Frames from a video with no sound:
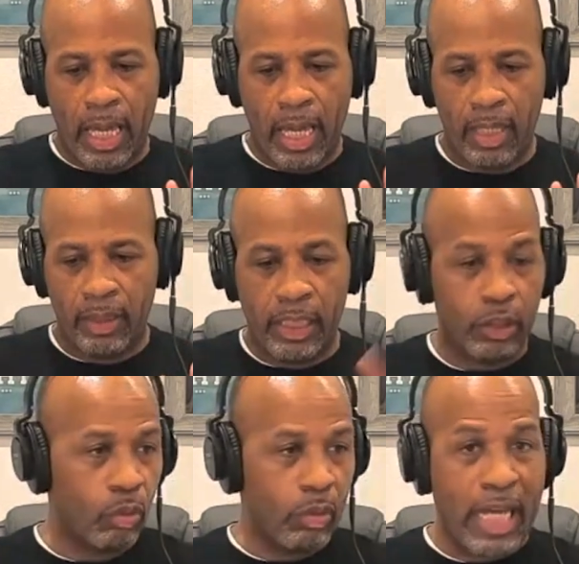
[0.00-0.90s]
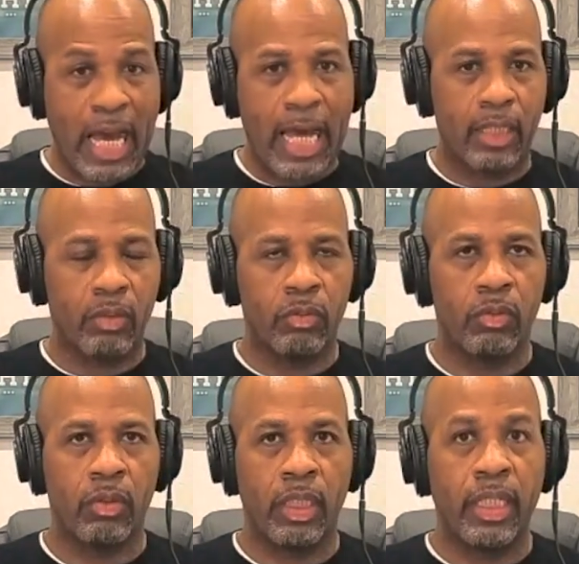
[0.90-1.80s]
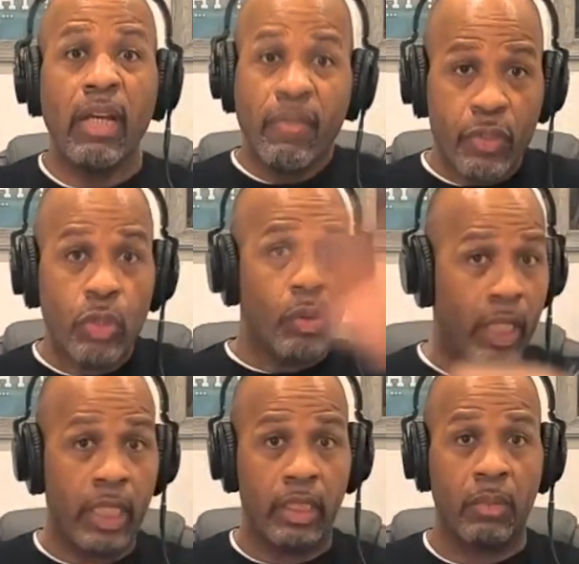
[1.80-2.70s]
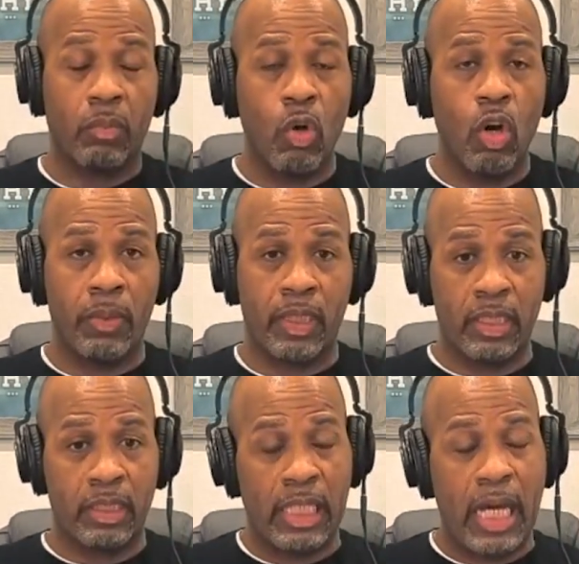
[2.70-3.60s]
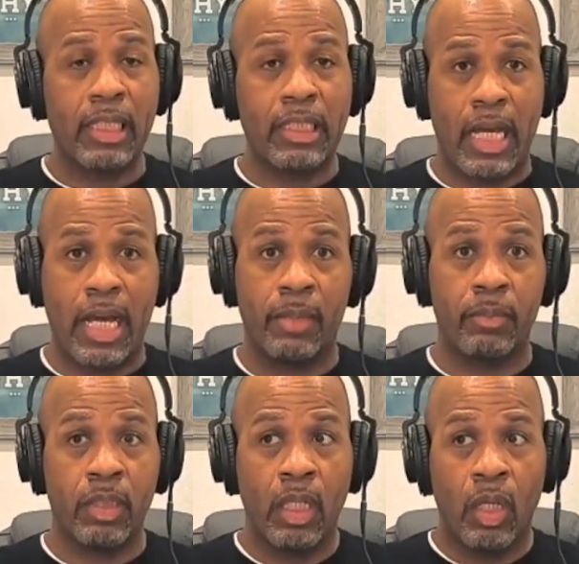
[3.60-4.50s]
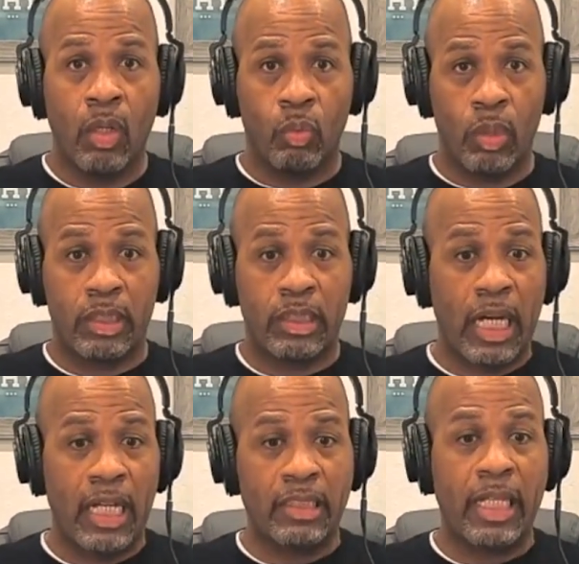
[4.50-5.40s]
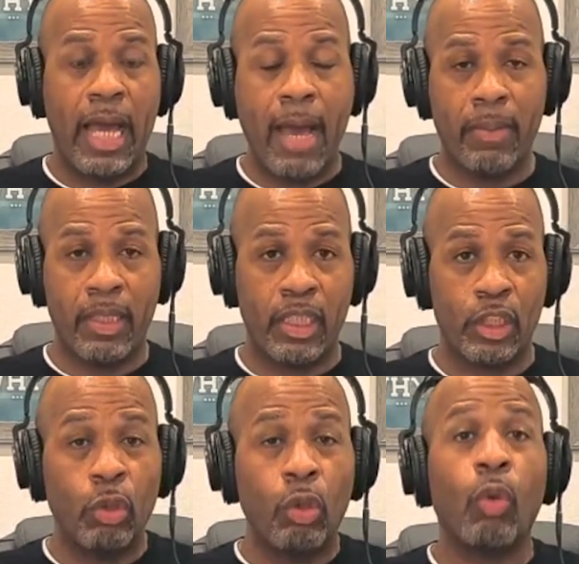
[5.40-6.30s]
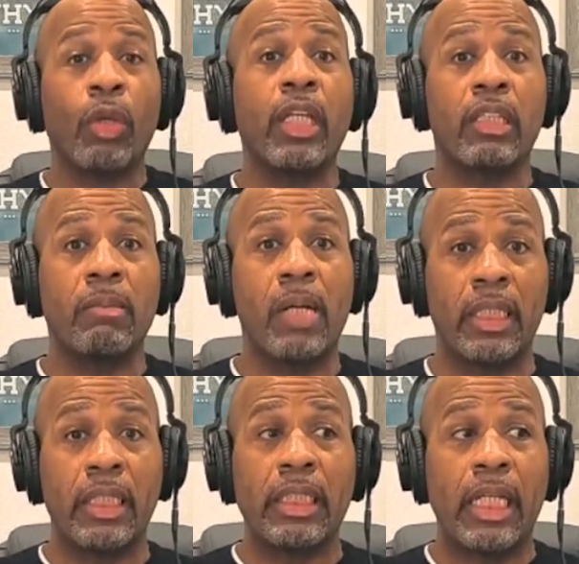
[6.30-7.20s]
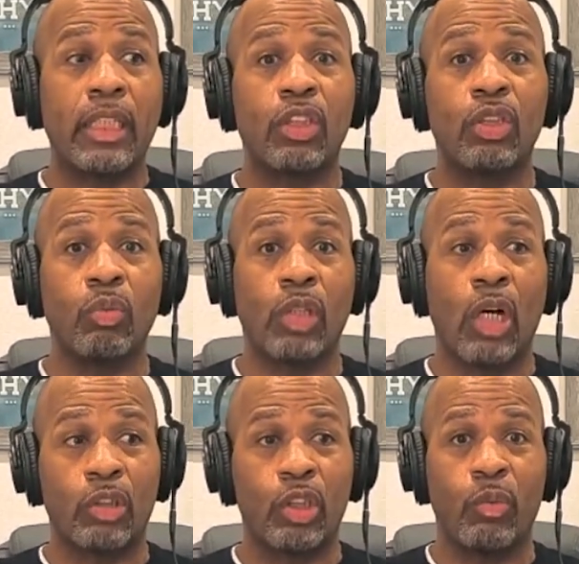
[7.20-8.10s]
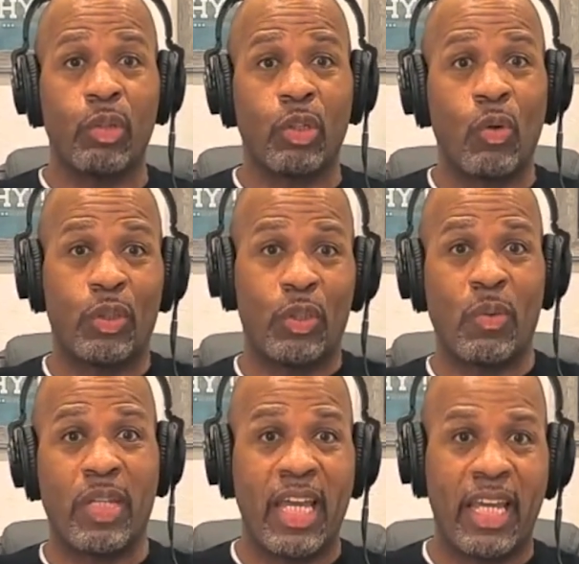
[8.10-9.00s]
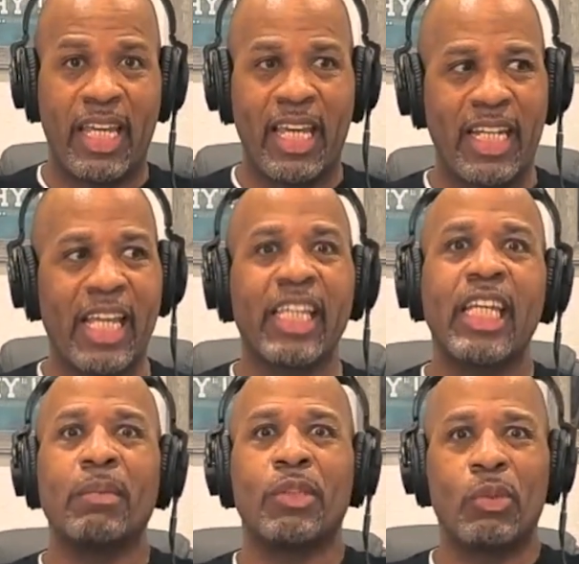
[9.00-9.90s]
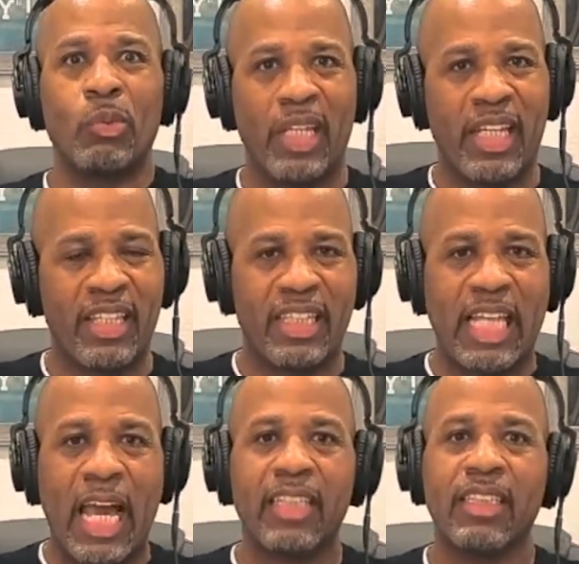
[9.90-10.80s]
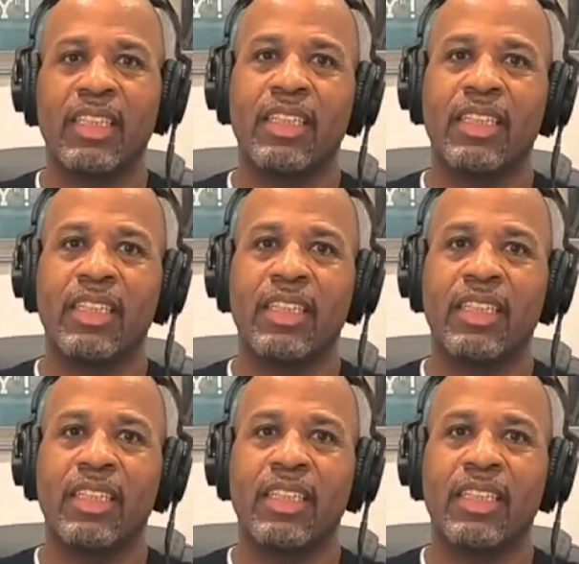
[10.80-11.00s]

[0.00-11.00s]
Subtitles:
and that you got, if you end up going, because a lot of times what starts to happen is you don't get the money that you thought you was going to get, and that keeps you in that.